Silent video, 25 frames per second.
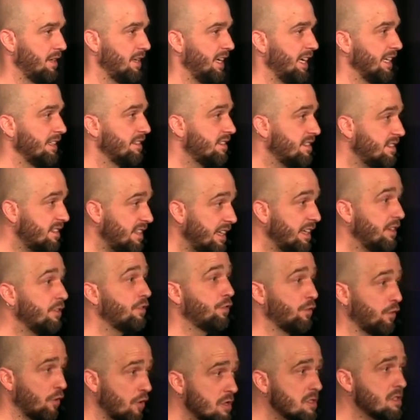and seeks
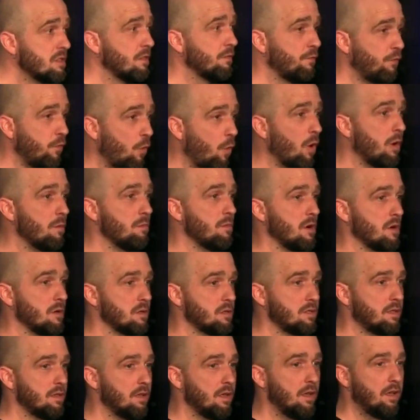first and
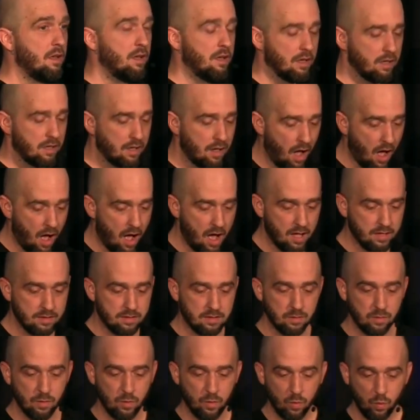foremost
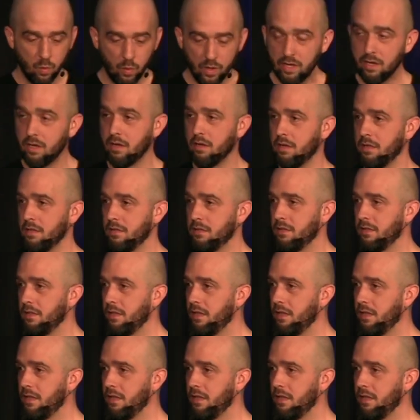God's will.